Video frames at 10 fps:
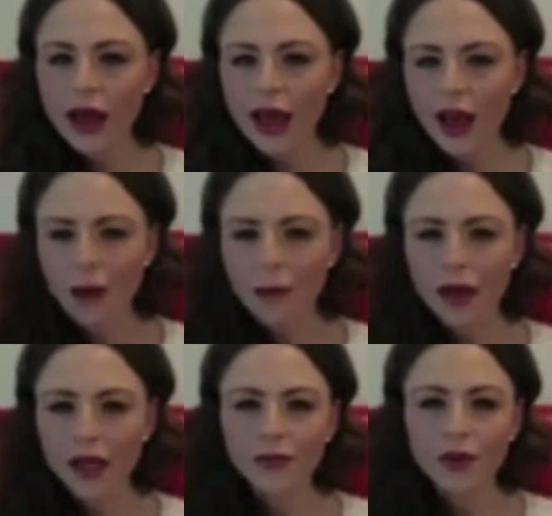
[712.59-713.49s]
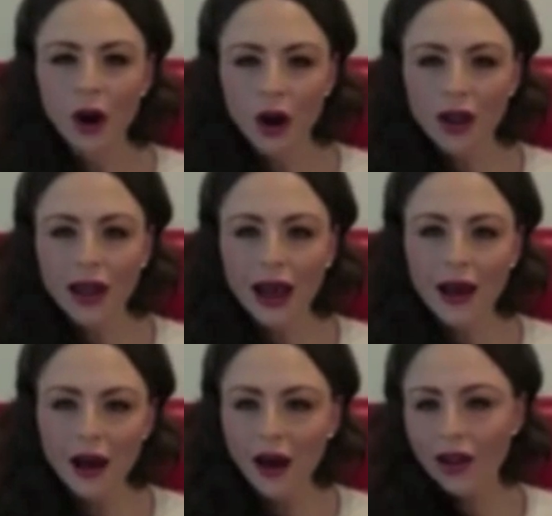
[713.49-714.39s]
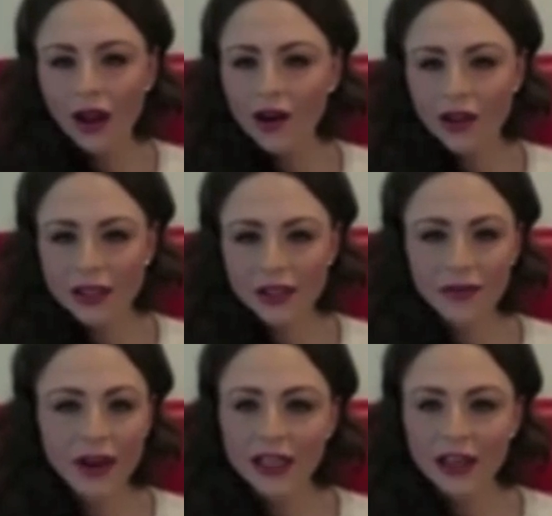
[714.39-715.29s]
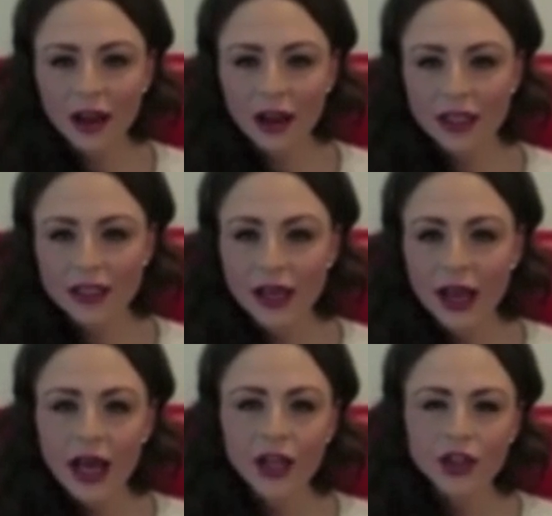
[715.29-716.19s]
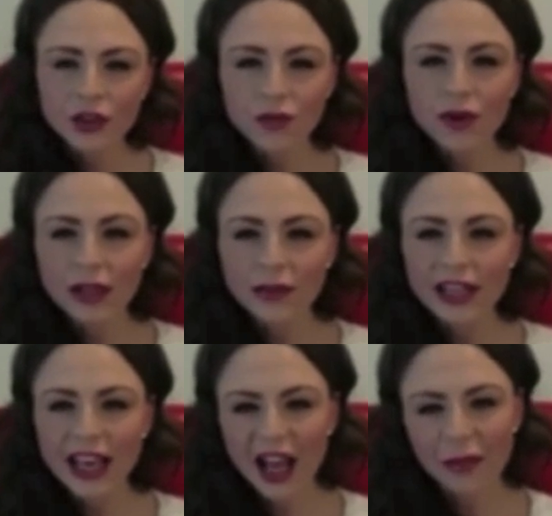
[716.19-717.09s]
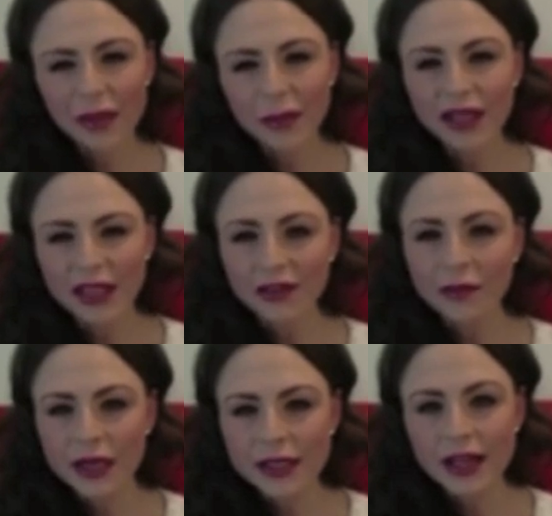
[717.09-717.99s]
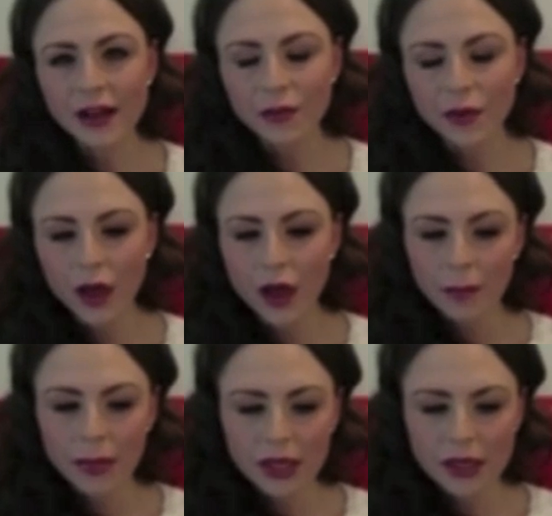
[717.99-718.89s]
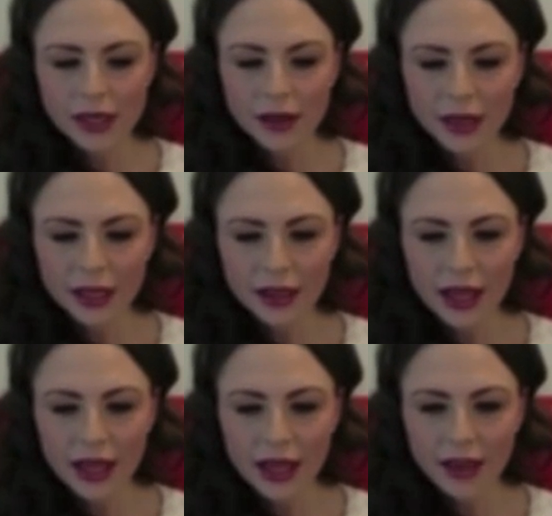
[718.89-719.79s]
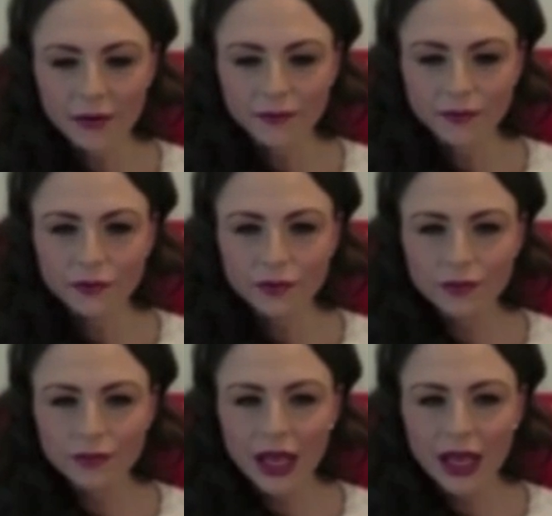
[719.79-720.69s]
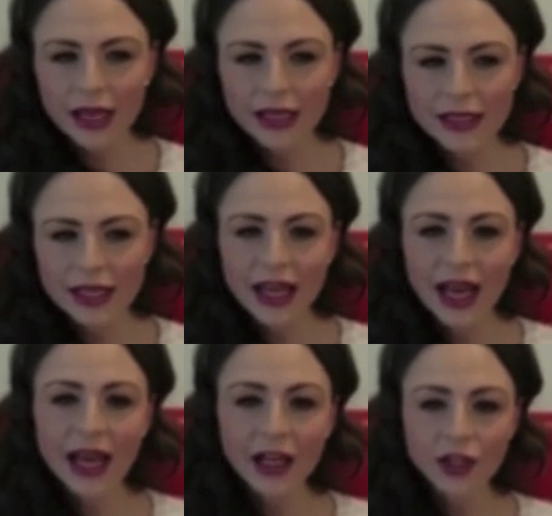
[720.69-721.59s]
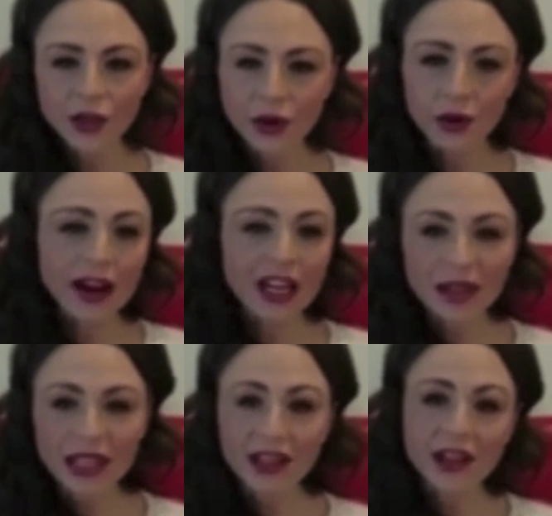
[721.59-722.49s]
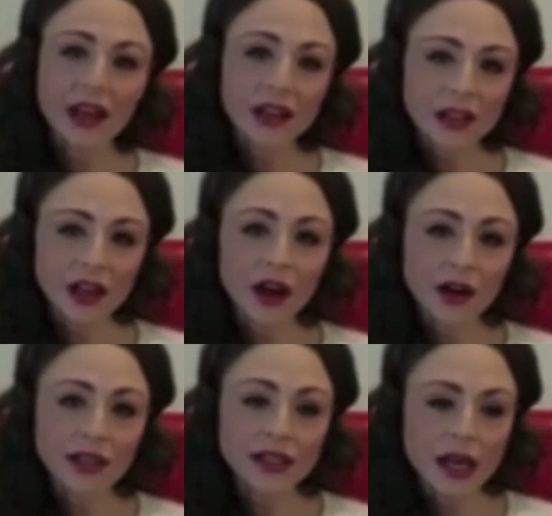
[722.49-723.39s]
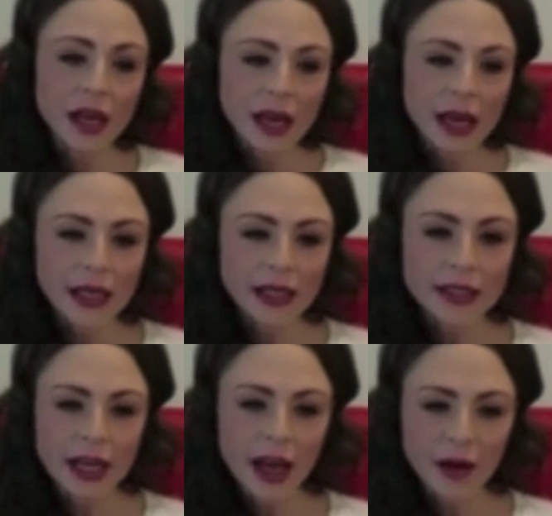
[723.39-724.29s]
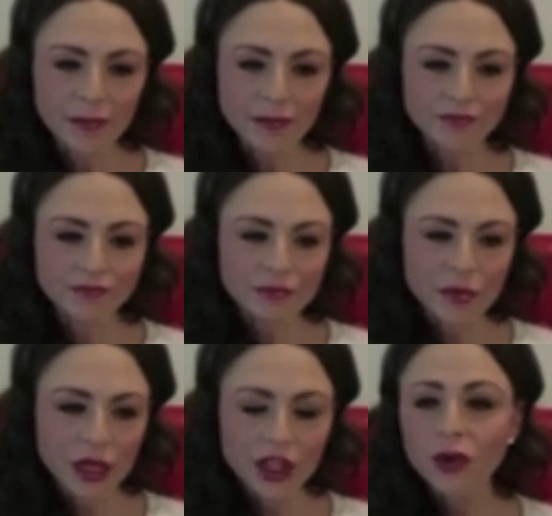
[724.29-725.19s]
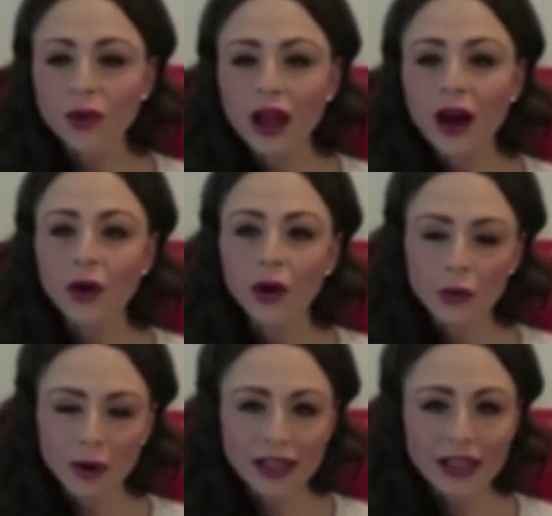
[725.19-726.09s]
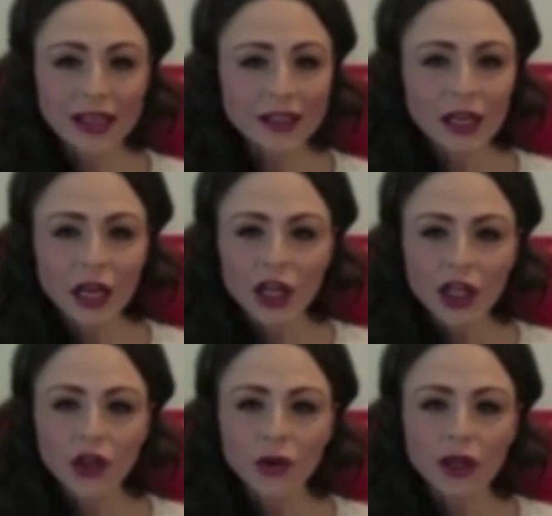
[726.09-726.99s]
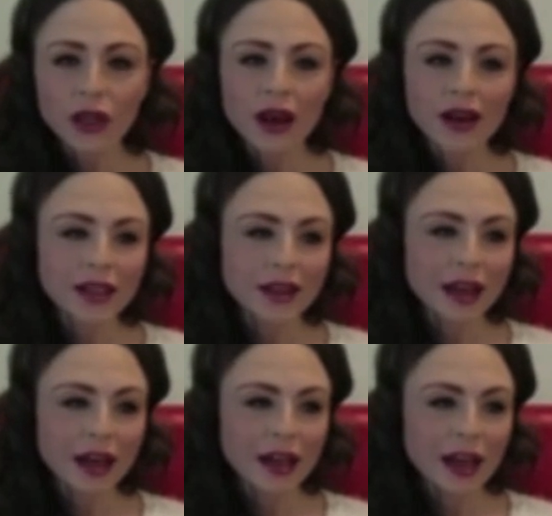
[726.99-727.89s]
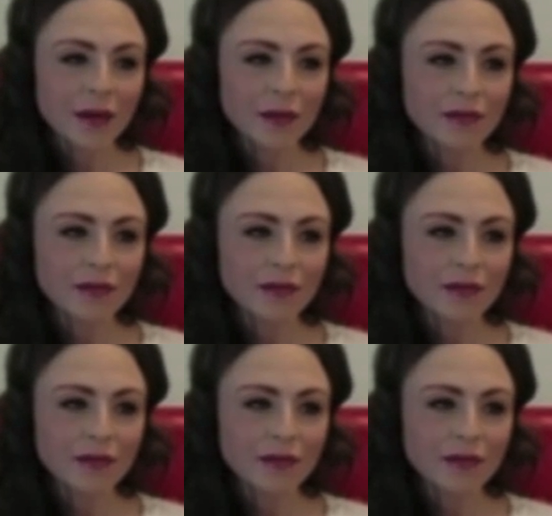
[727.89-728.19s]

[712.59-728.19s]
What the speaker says: It's for all artists of any kind. And it just really, really helped me believe in myself, because I think that as an actor or anybody in the arts, it's you do a lot uncredited. You do a lot that